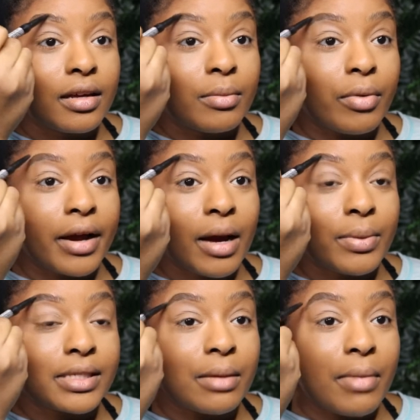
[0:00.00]
break up
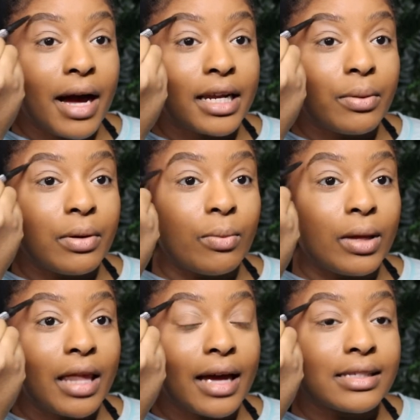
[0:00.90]
with somebody. We, we
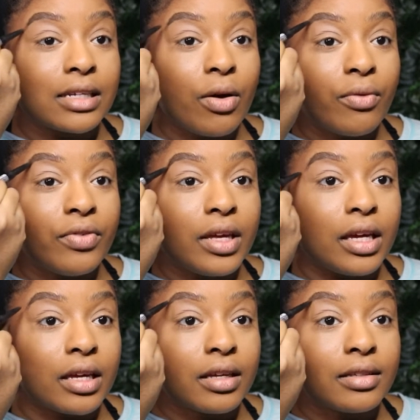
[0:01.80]
like to go
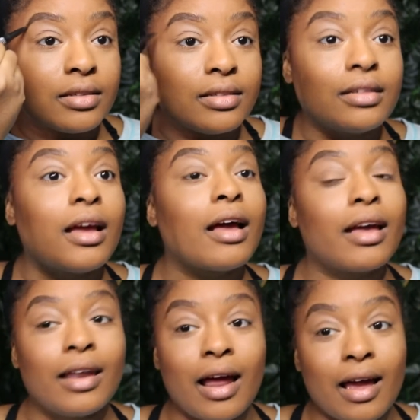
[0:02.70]
vegan.
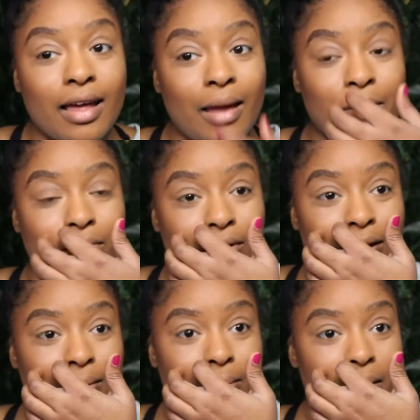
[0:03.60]
Can I, can I be
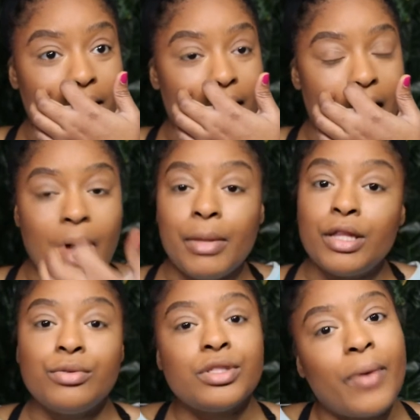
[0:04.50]
real? I'm going
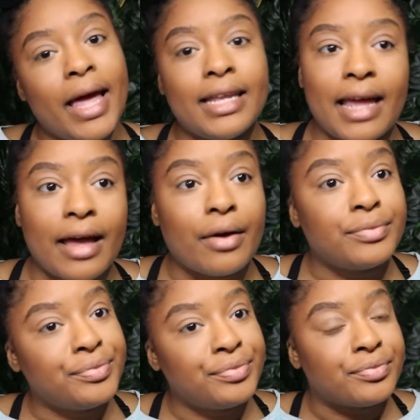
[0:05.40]
to lose weight now.
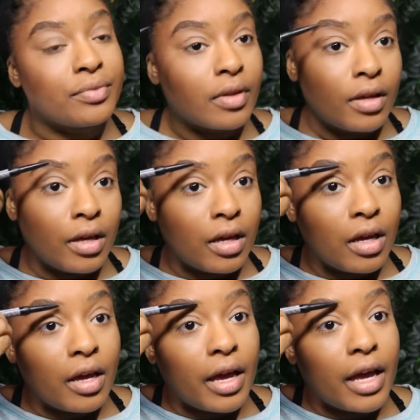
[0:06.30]
Hmm.
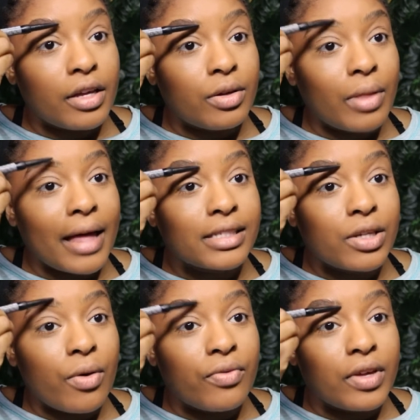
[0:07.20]
And you like to
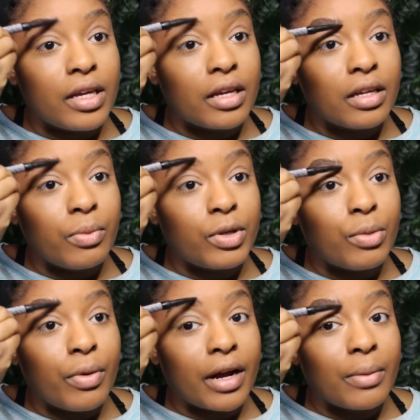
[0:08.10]
go vegan when you
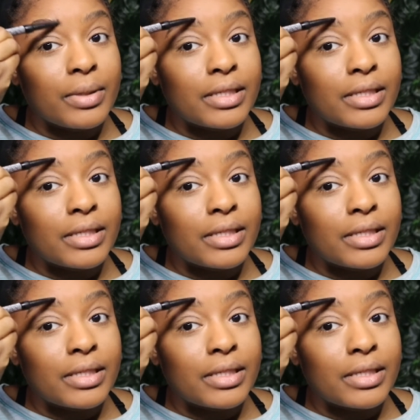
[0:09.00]
break up with